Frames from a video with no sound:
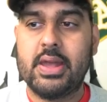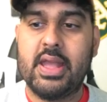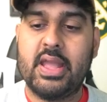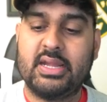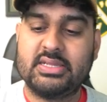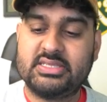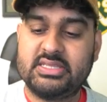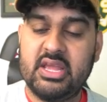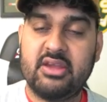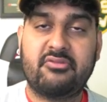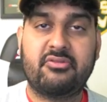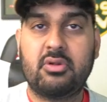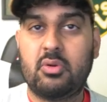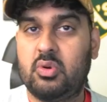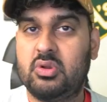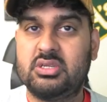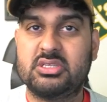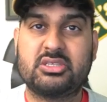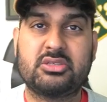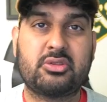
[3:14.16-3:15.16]
It's
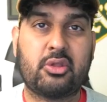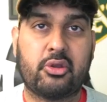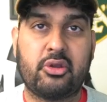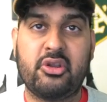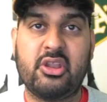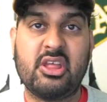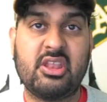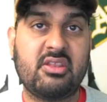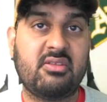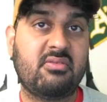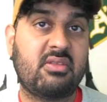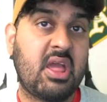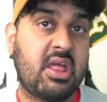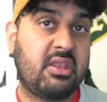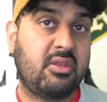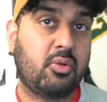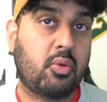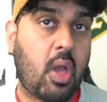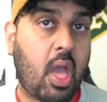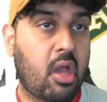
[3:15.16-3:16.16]
different when it's third and,
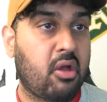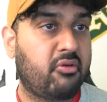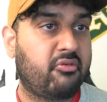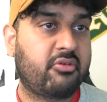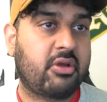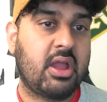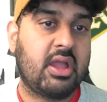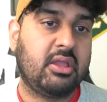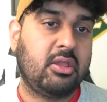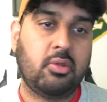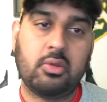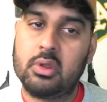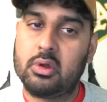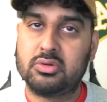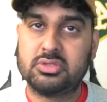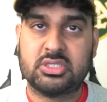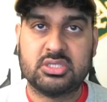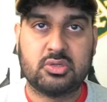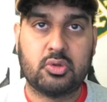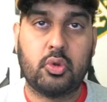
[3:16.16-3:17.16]
and 12, right? You
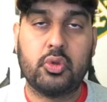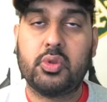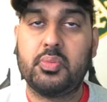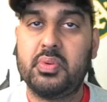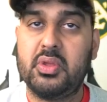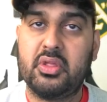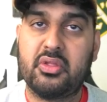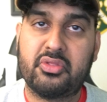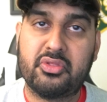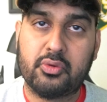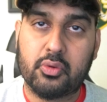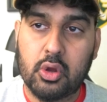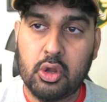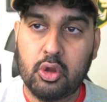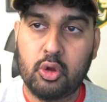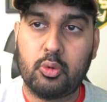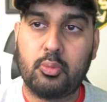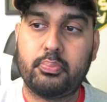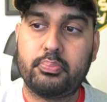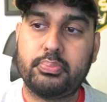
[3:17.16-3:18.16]
know it's going to be a
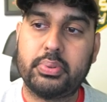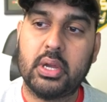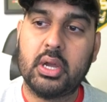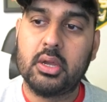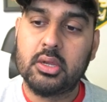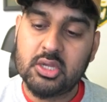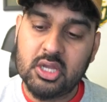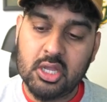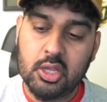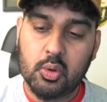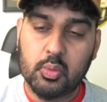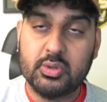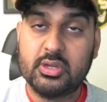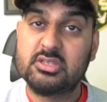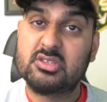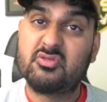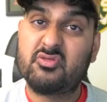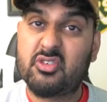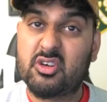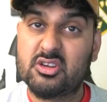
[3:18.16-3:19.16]
throw, but when
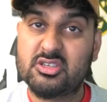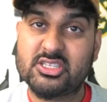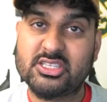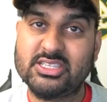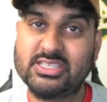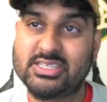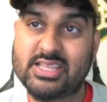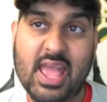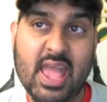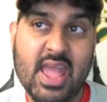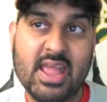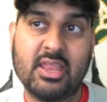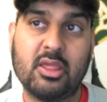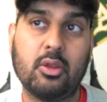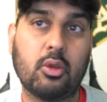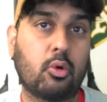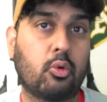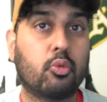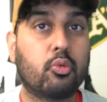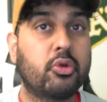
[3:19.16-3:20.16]
it's first and 10,
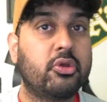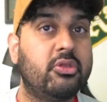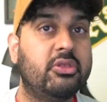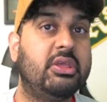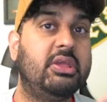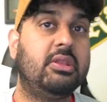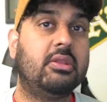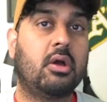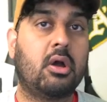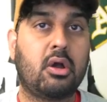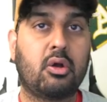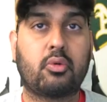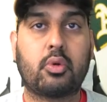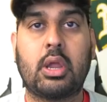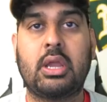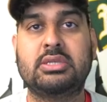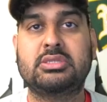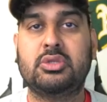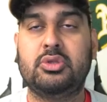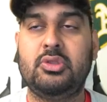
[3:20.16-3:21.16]
you don't really know,
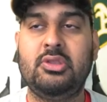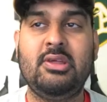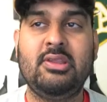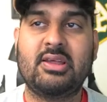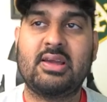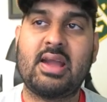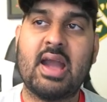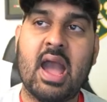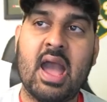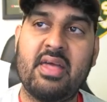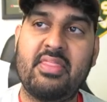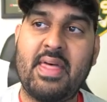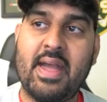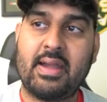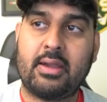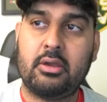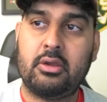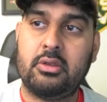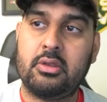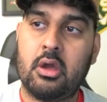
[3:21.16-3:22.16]
right? So you need a guy
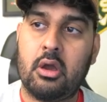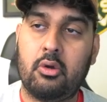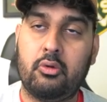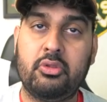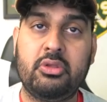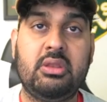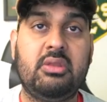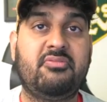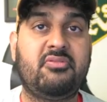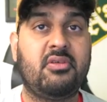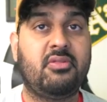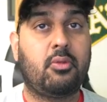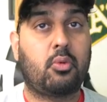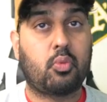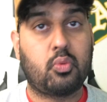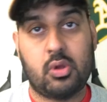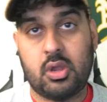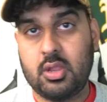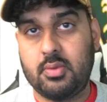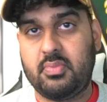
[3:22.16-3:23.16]
that could not only defend
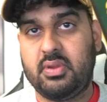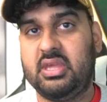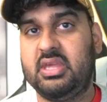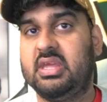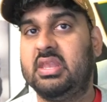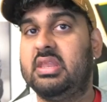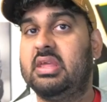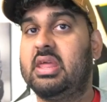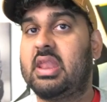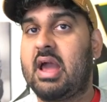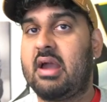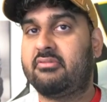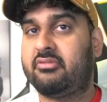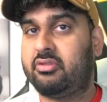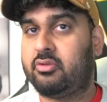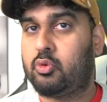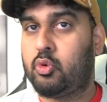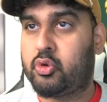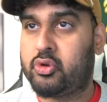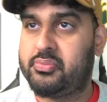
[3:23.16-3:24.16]
the run, but he can get
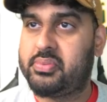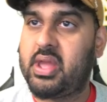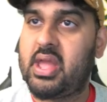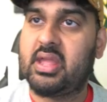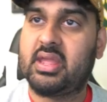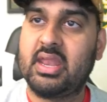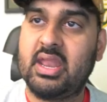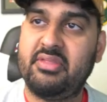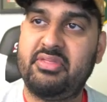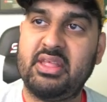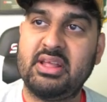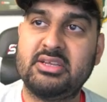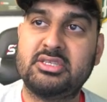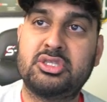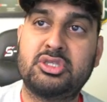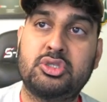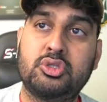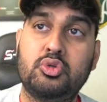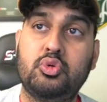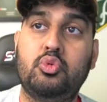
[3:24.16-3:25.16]
after the quarterback. And I think
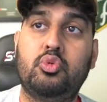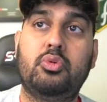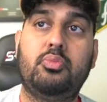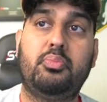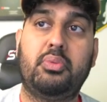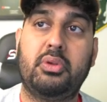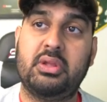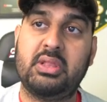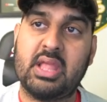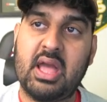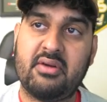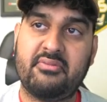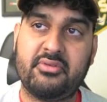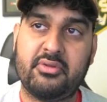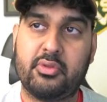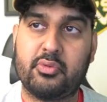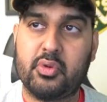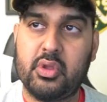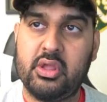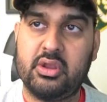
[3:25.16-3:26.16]
Suh would bring that
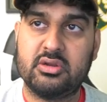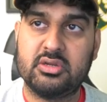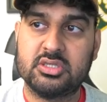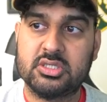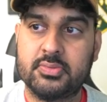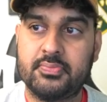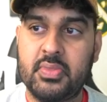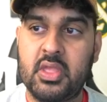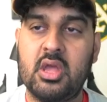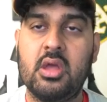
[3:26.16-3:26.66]
for the Raiders.